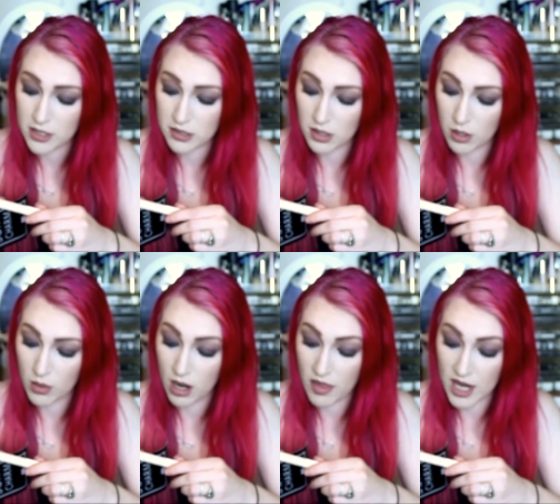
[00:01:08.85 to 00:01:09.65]

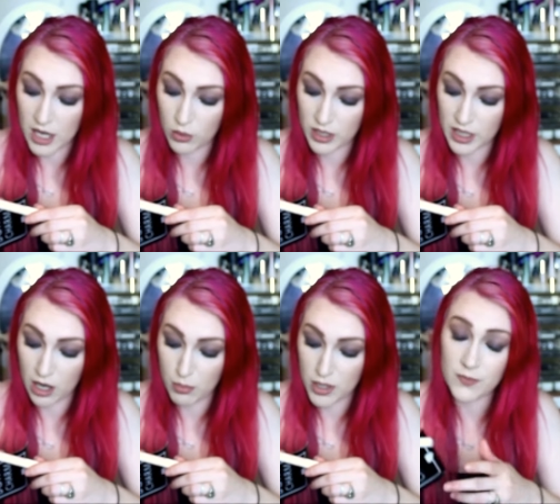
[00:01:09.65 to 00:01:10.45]
So that'll work
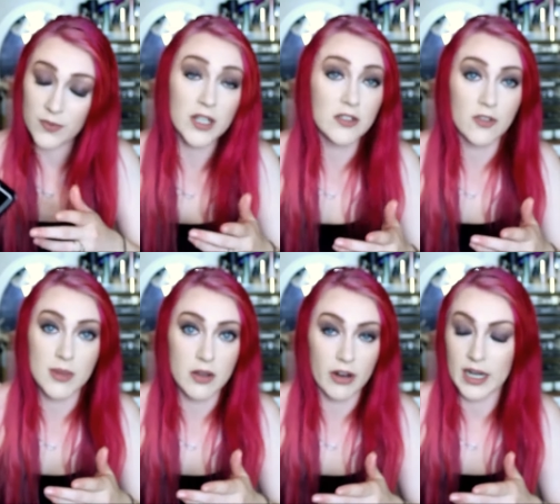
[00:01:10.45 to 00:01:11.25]
out perfect for
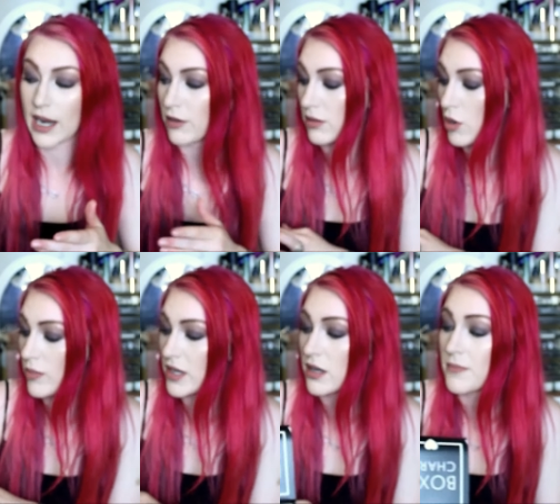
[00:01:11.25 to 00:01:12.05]
me right now at the
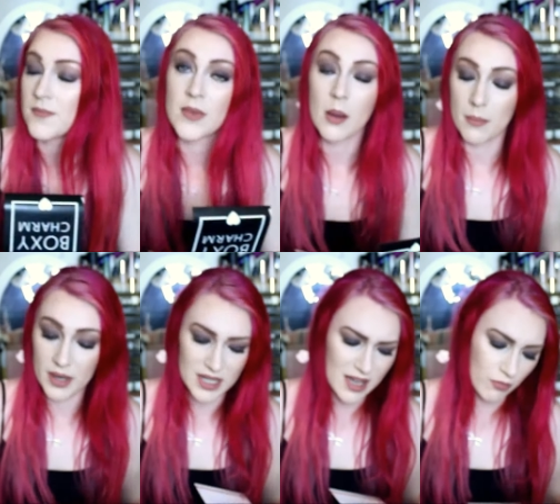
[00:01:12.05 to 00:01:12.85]
moment.
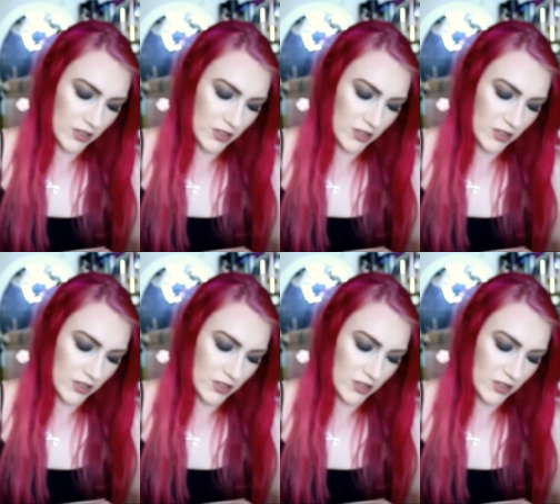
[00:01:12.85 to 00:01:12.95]
But yeah,